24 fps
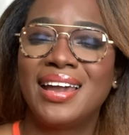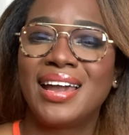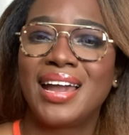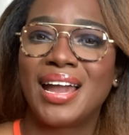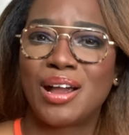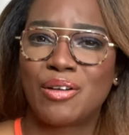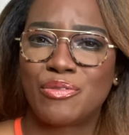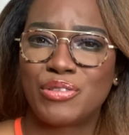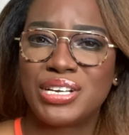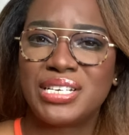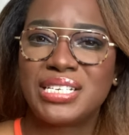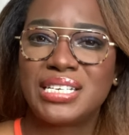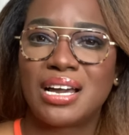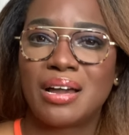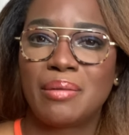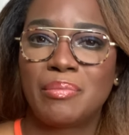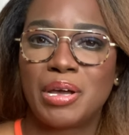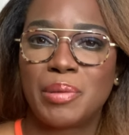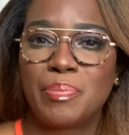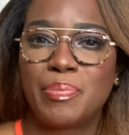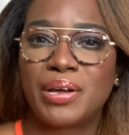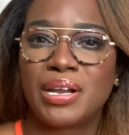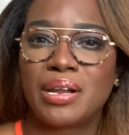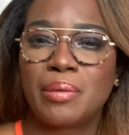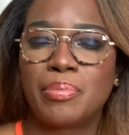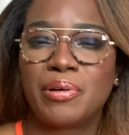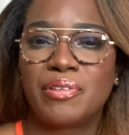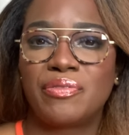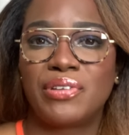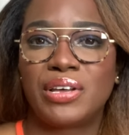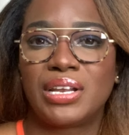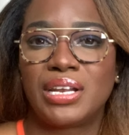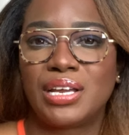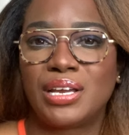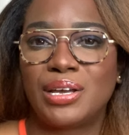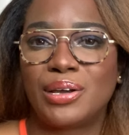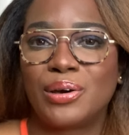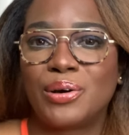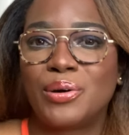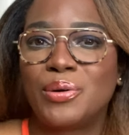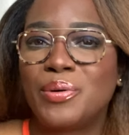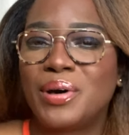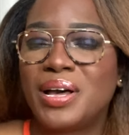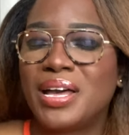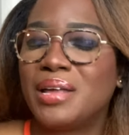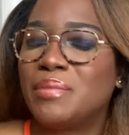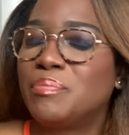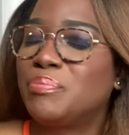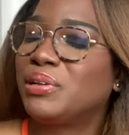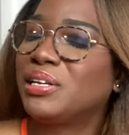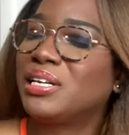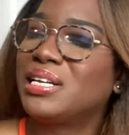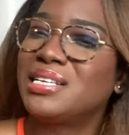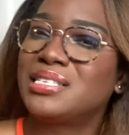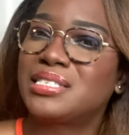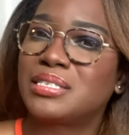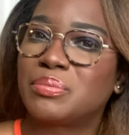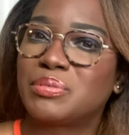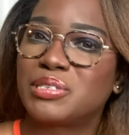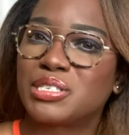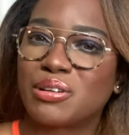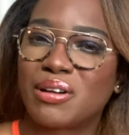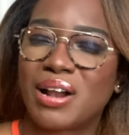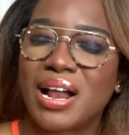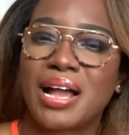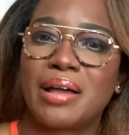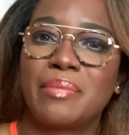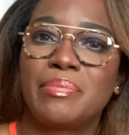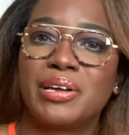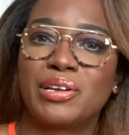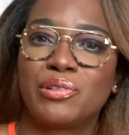every time I put up a video, and please subscribe.